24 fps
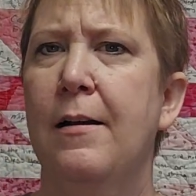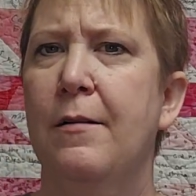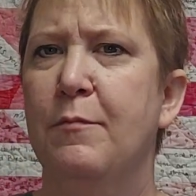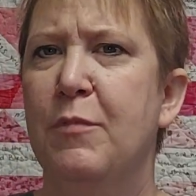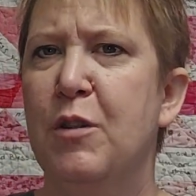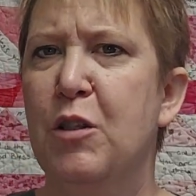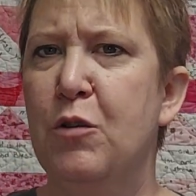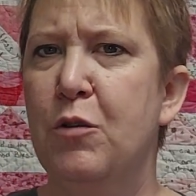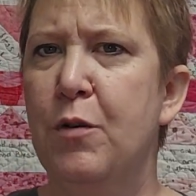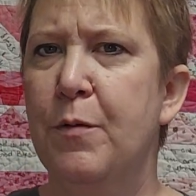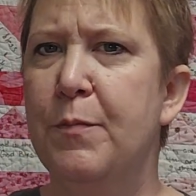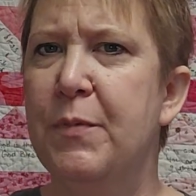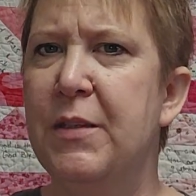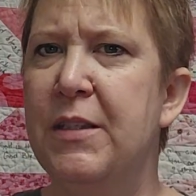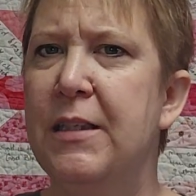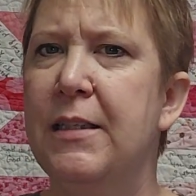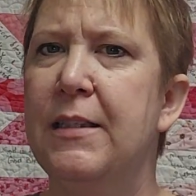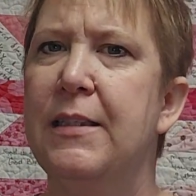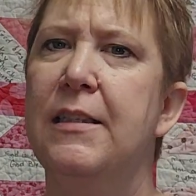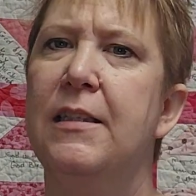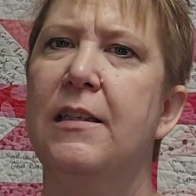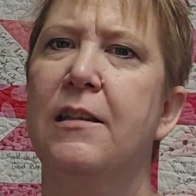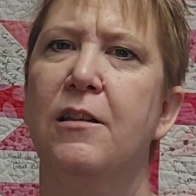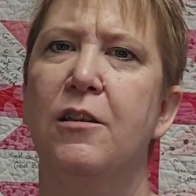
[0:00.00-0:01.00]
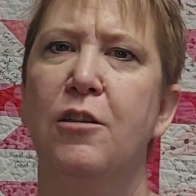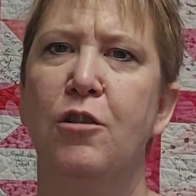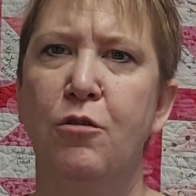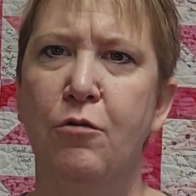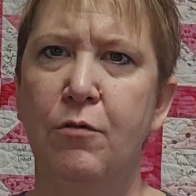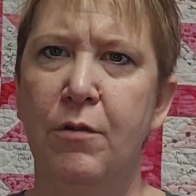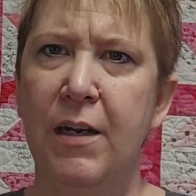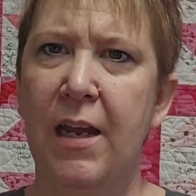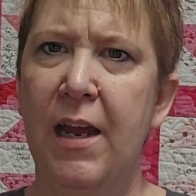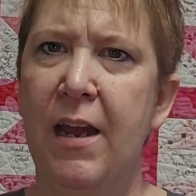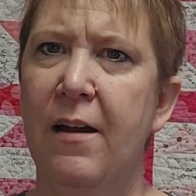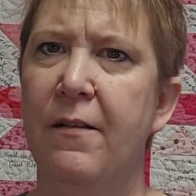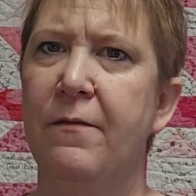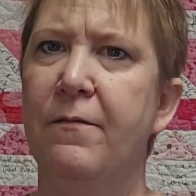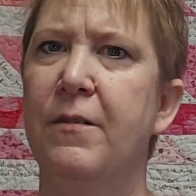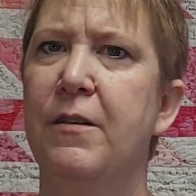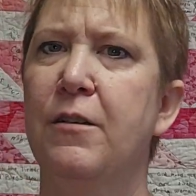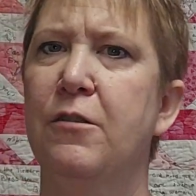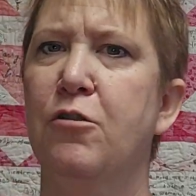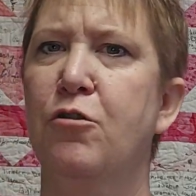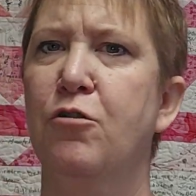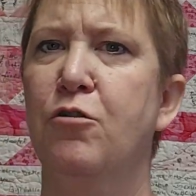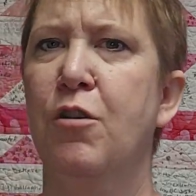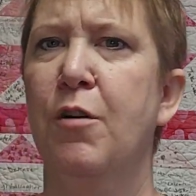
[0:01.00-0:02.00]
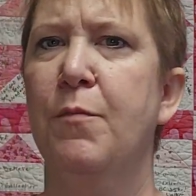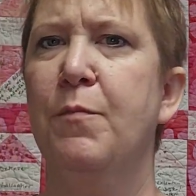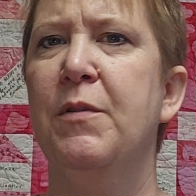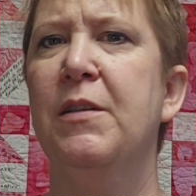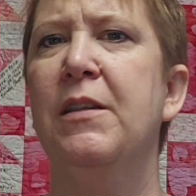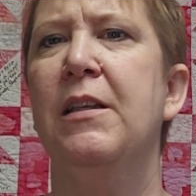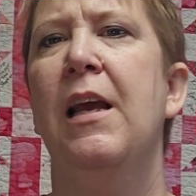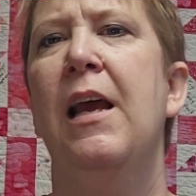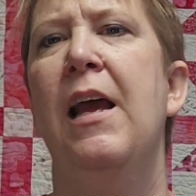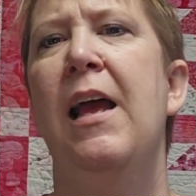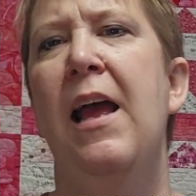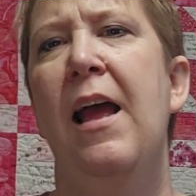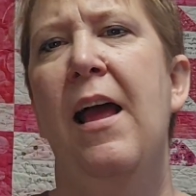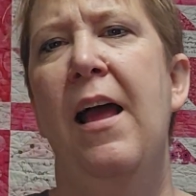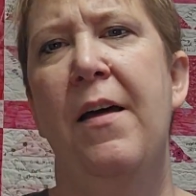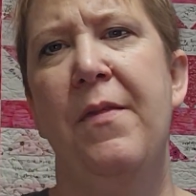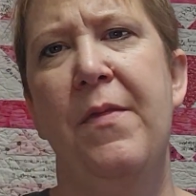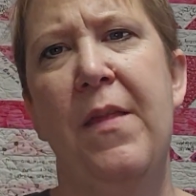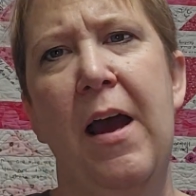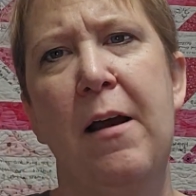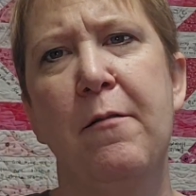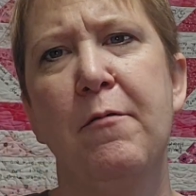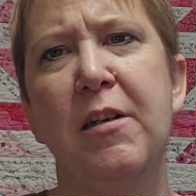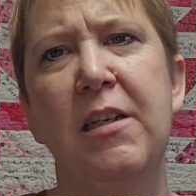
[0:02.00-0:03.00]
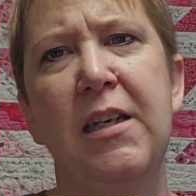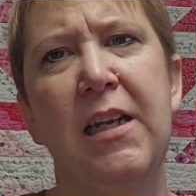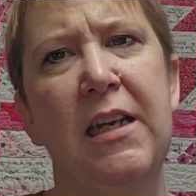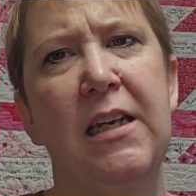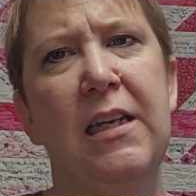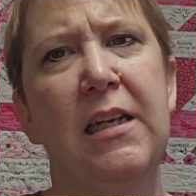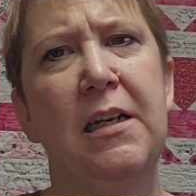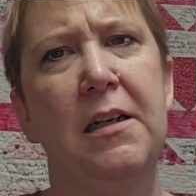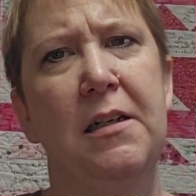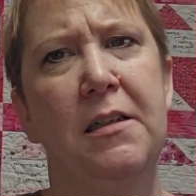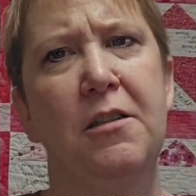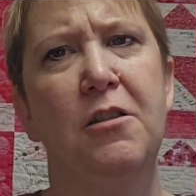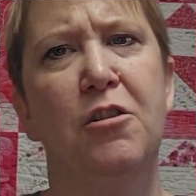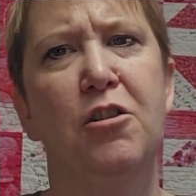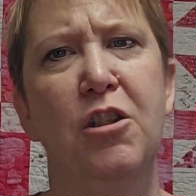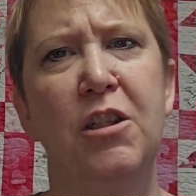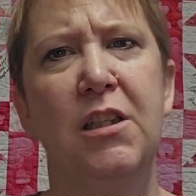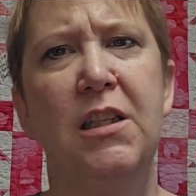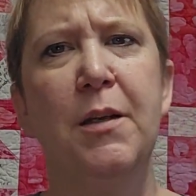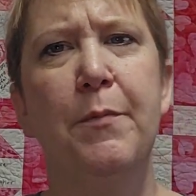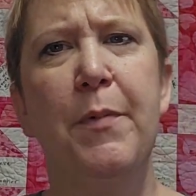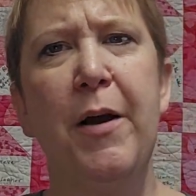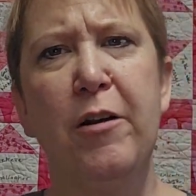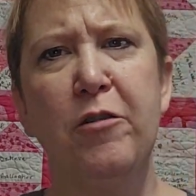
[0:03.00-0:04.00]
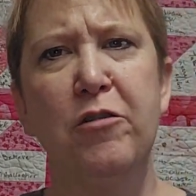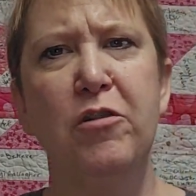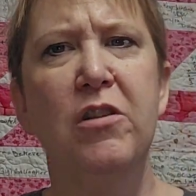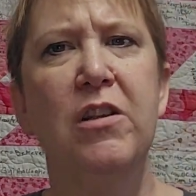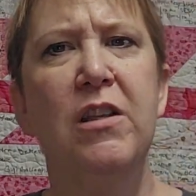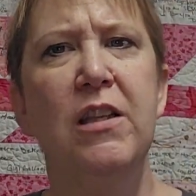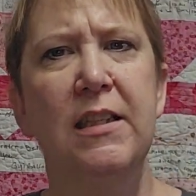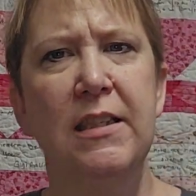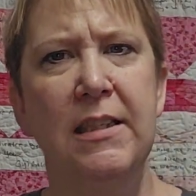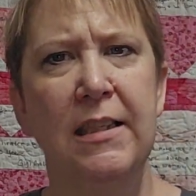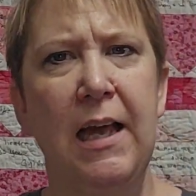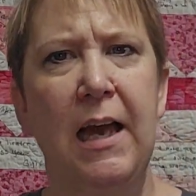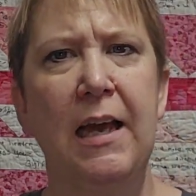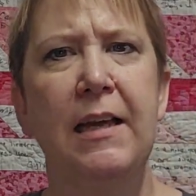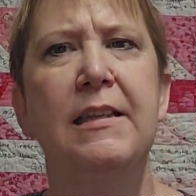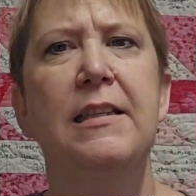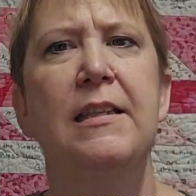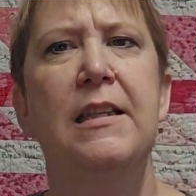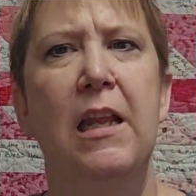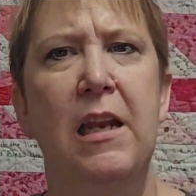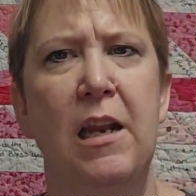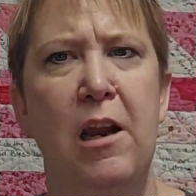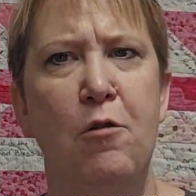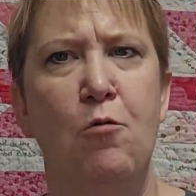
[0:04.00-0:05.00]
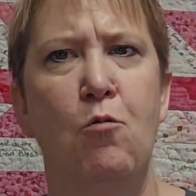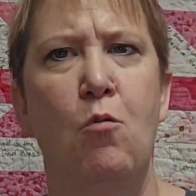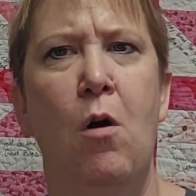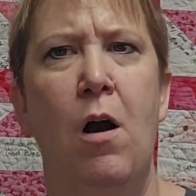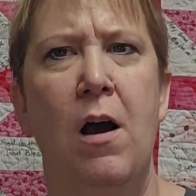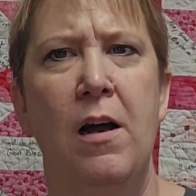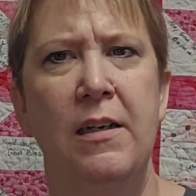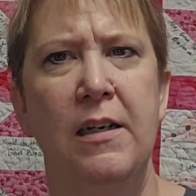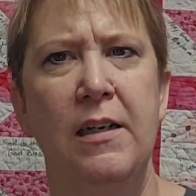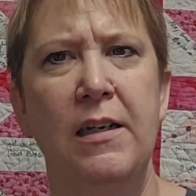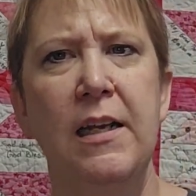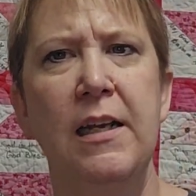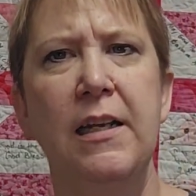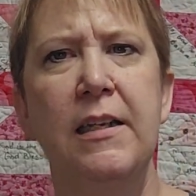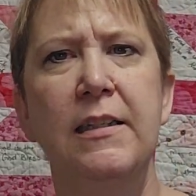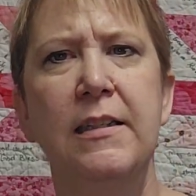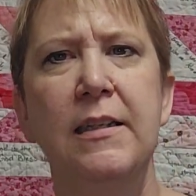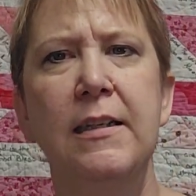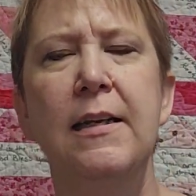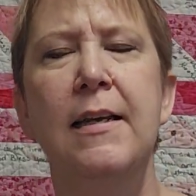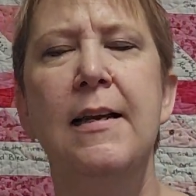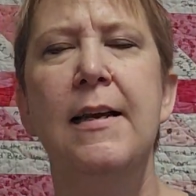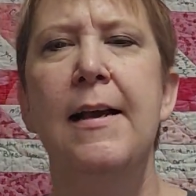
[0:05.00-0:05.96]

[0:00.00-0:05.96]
strips instead of 2.5 inch strips, and that would get it just about to the size that I wanted it.